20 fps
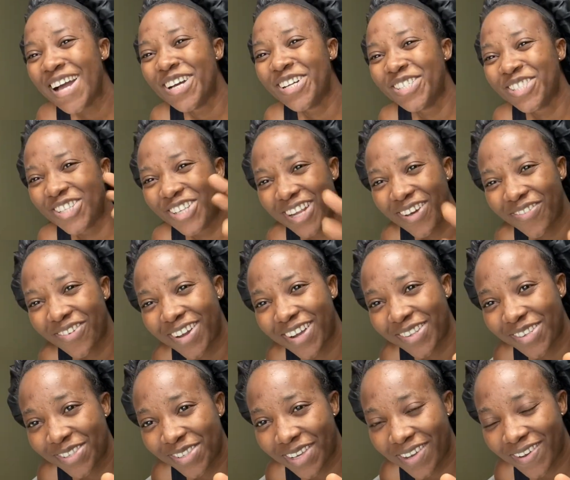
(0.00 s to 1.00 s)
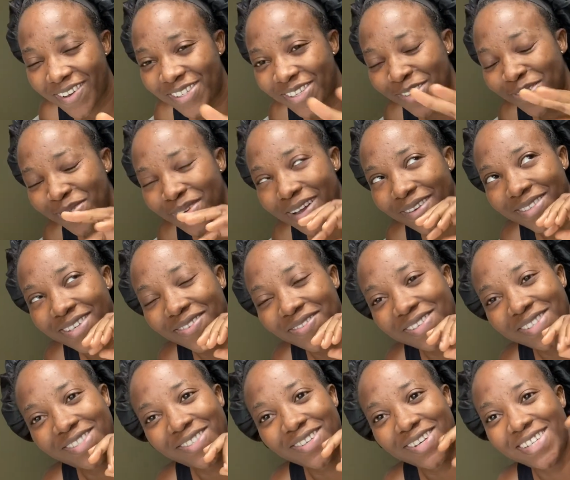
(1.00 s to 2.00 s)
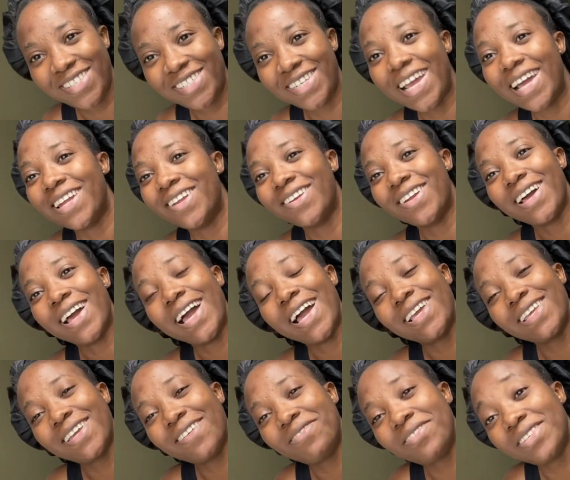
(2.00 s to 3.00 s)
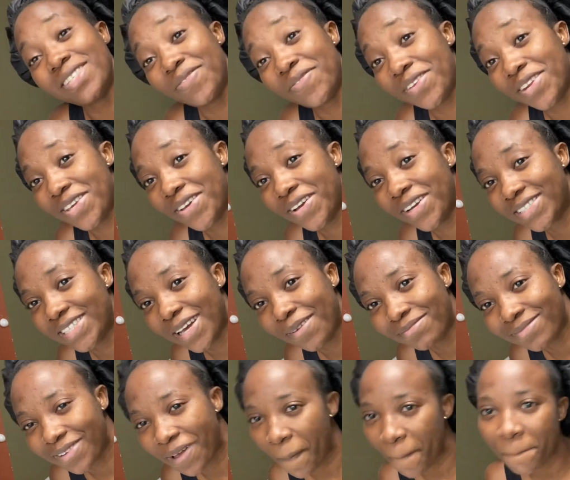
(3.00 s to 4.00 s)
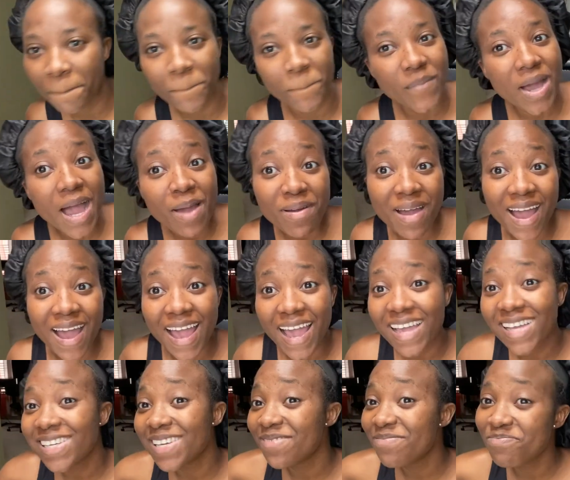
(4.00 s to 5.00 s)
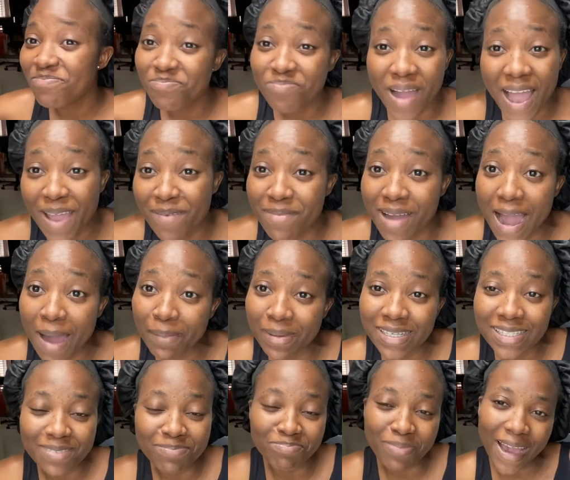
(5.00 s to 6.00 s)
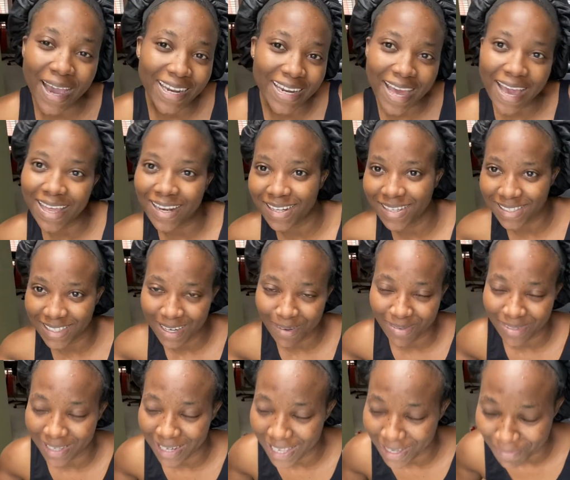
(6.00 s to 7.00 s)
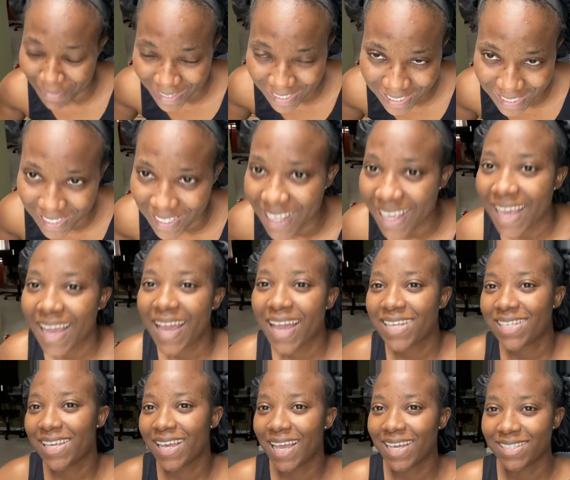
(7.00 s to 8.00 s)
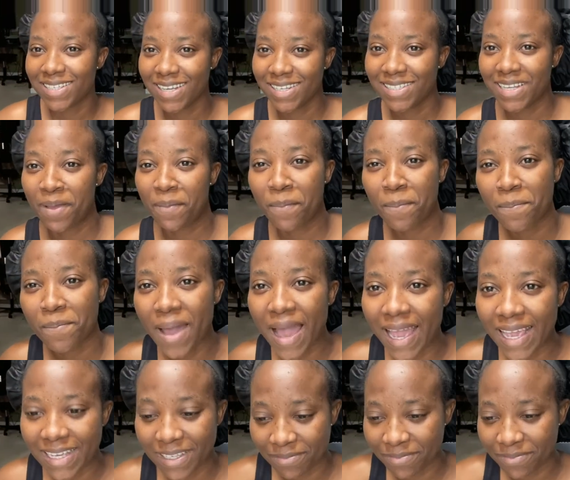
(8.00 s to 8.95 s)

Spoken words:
Do not forget to subscribe to this channel and give this video a thumbs up. Bye bye. Bye mommies. Bye daddies. Let me sound like my son. See you guys next time. Bye.